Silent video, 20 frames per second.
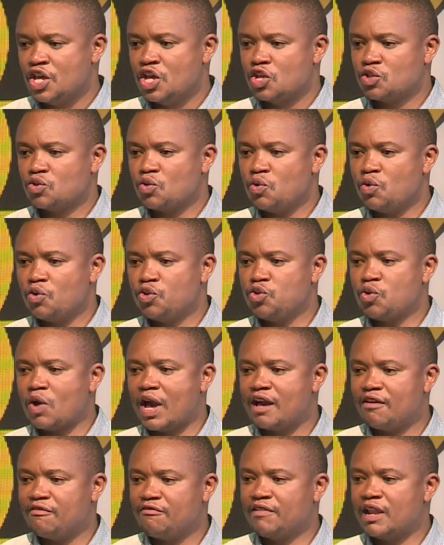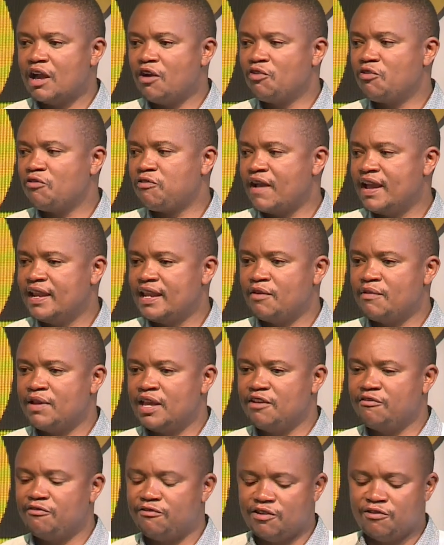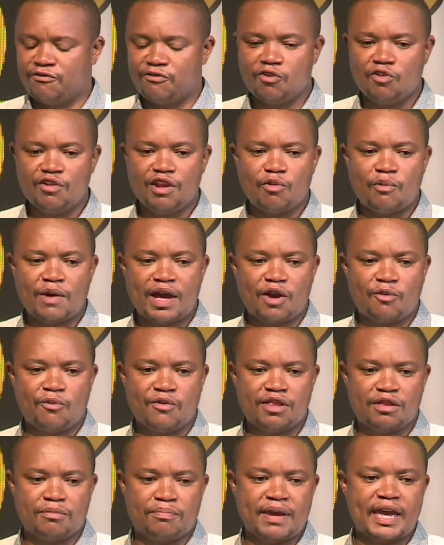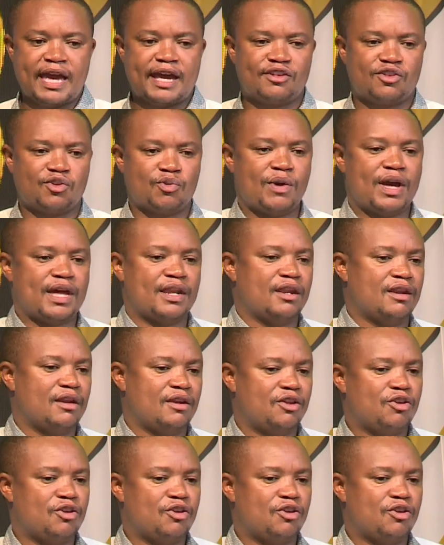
So you have now to find a way, if you only work with pay as you earn,